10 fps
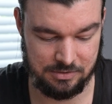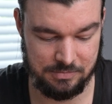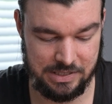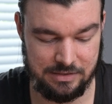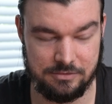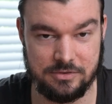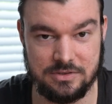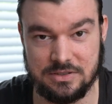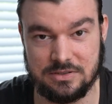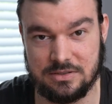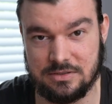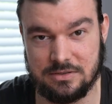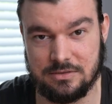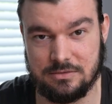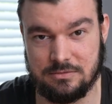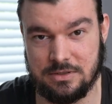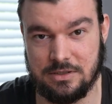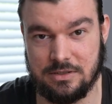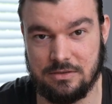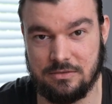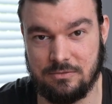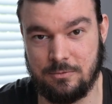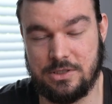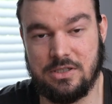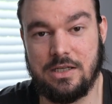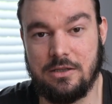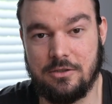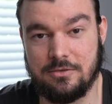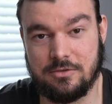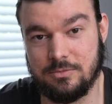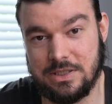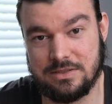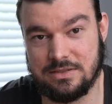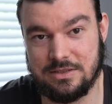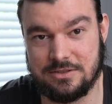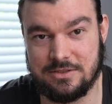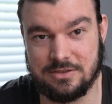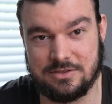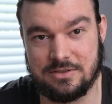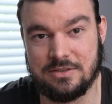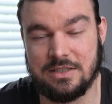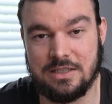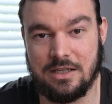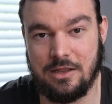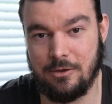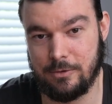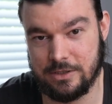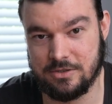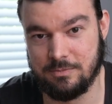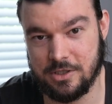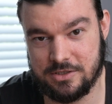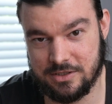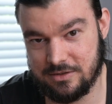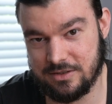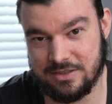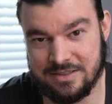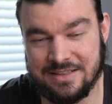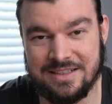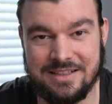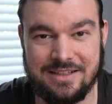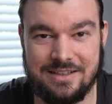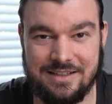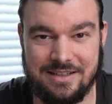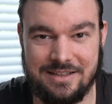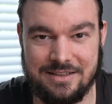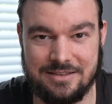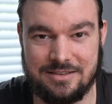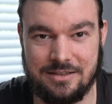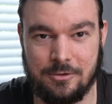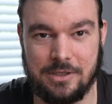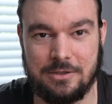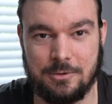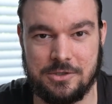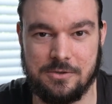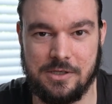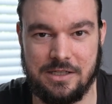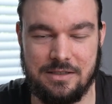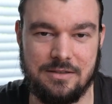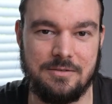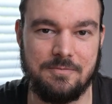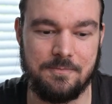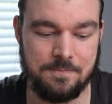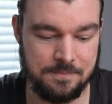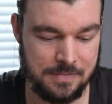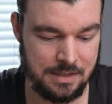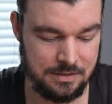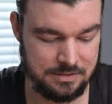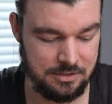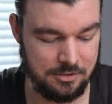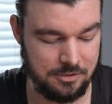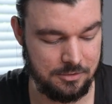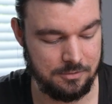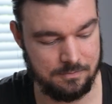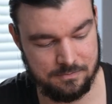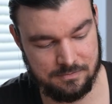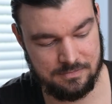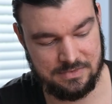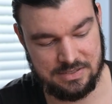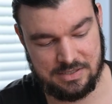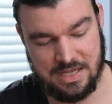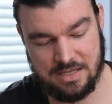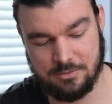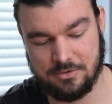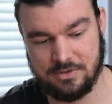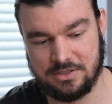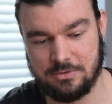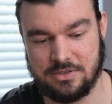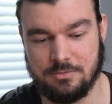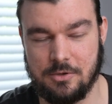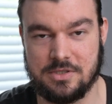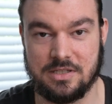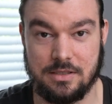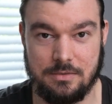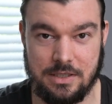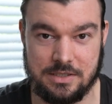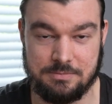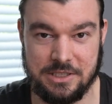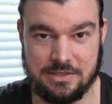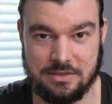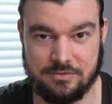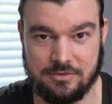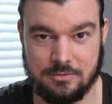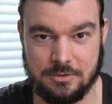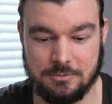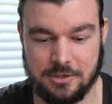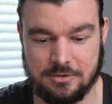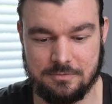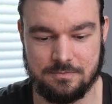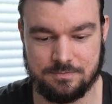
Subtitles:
the main difference is, which I learned from this, is just look at your budget and look at what you need. So this cable, this was the most expensive from them all,